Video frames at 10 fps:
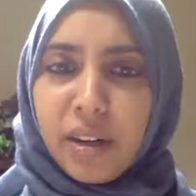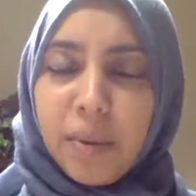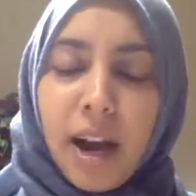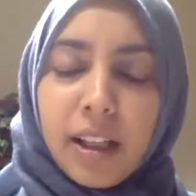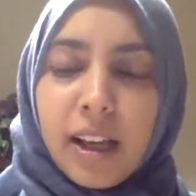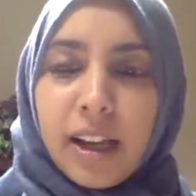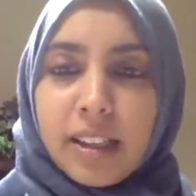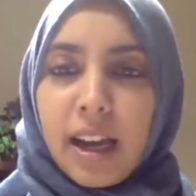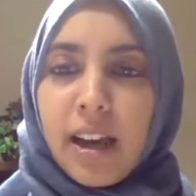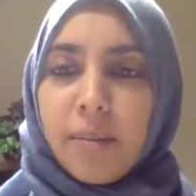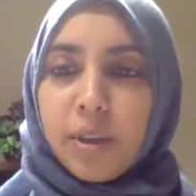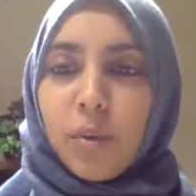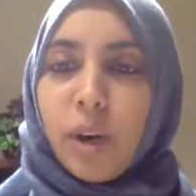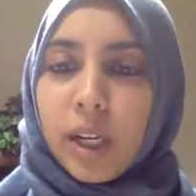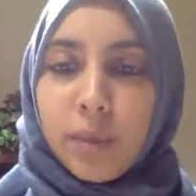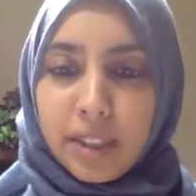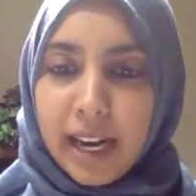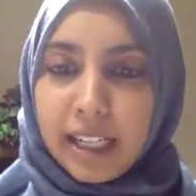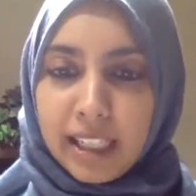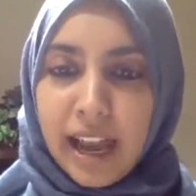potlucks, working with
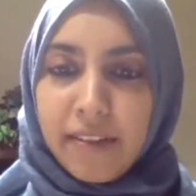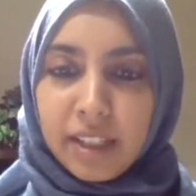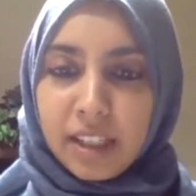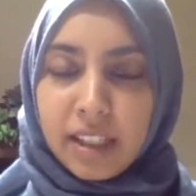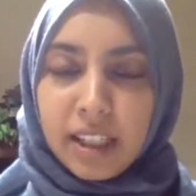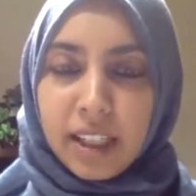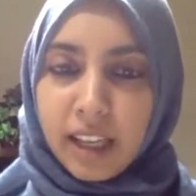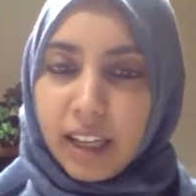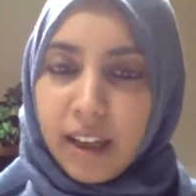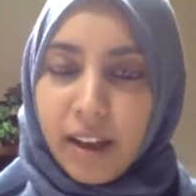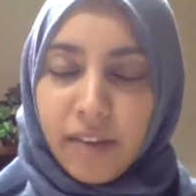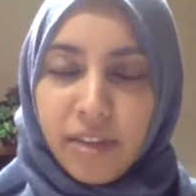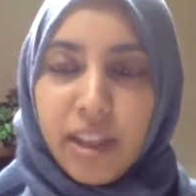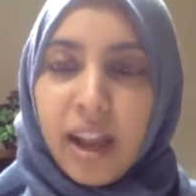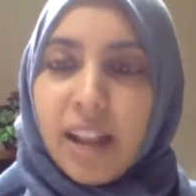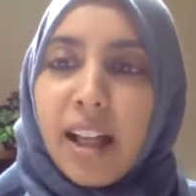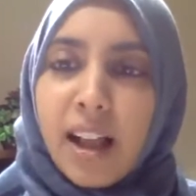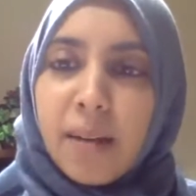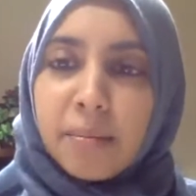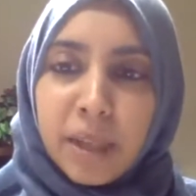dining staff to see like if halal
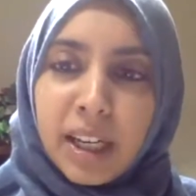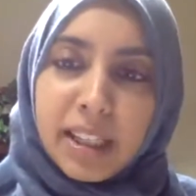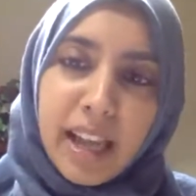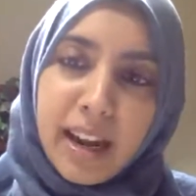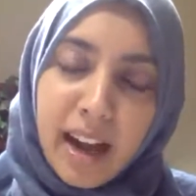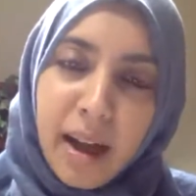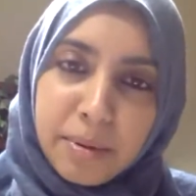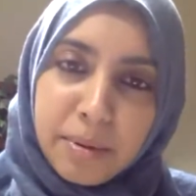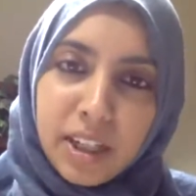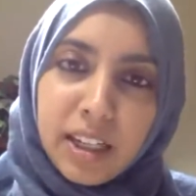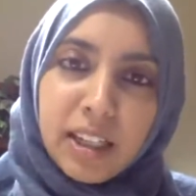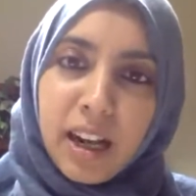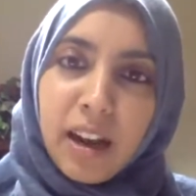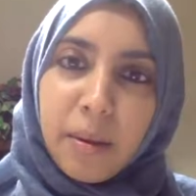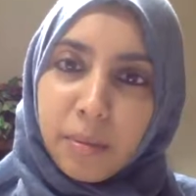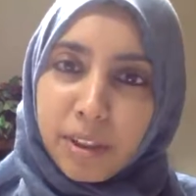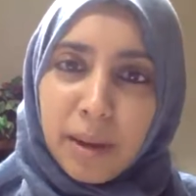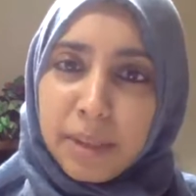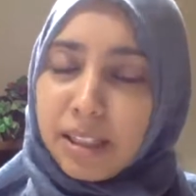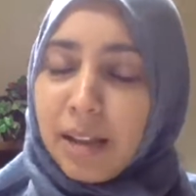meat is not an option, which
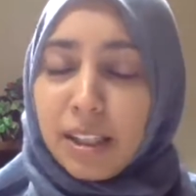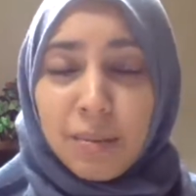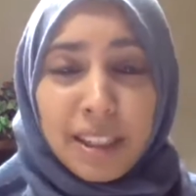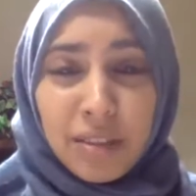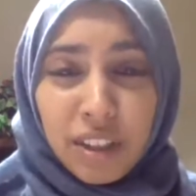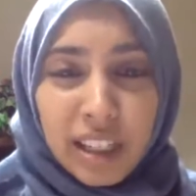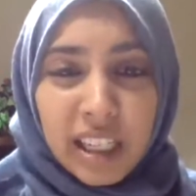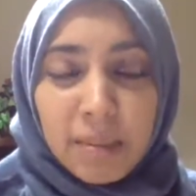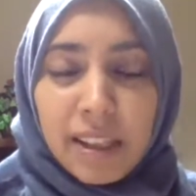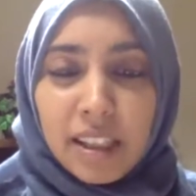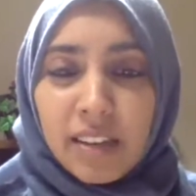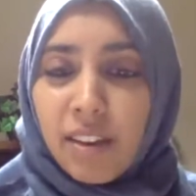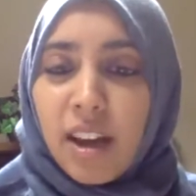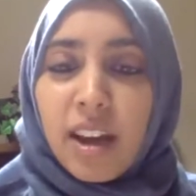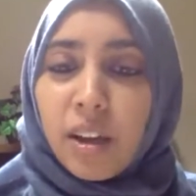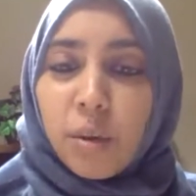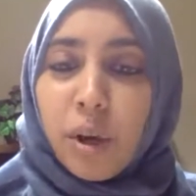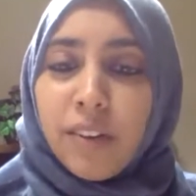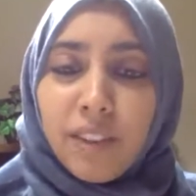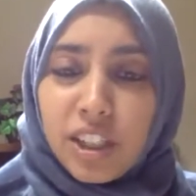sometimes that just makes it really expensive,
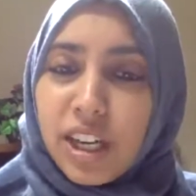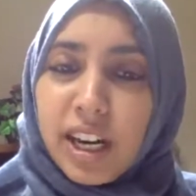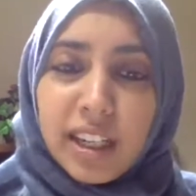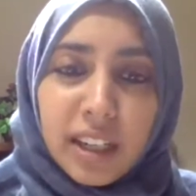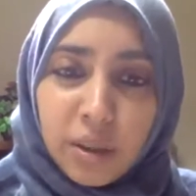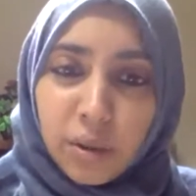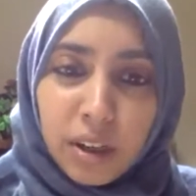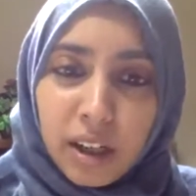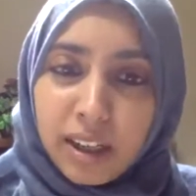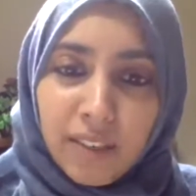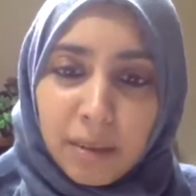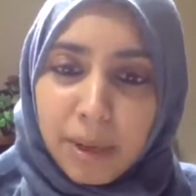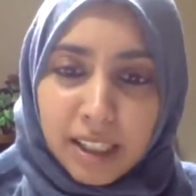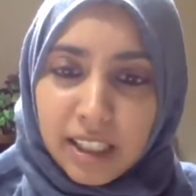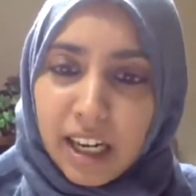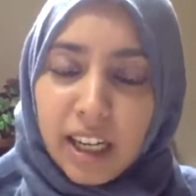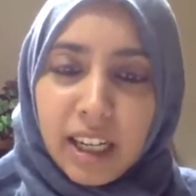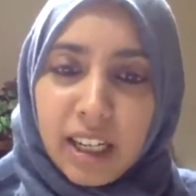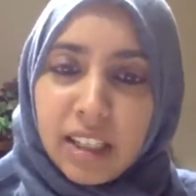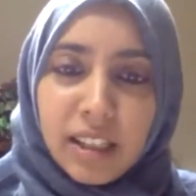going vegetarian or even
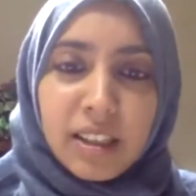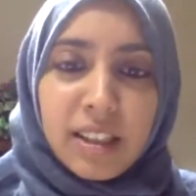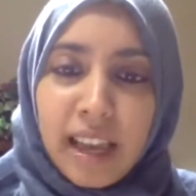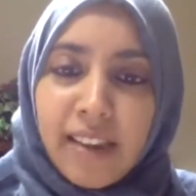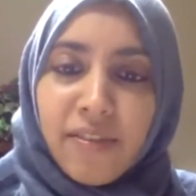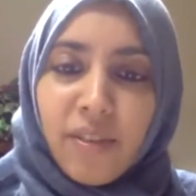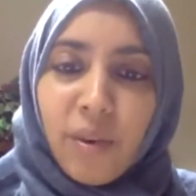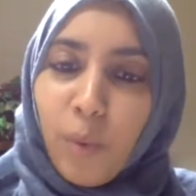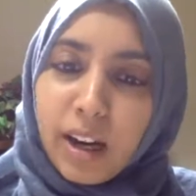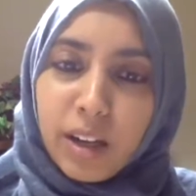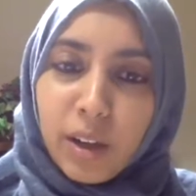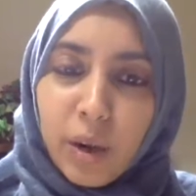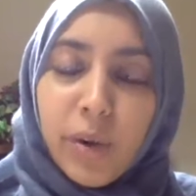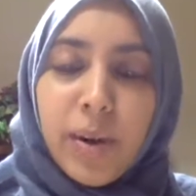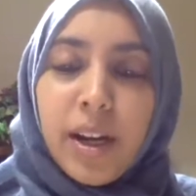pescatarian is a safe way to go.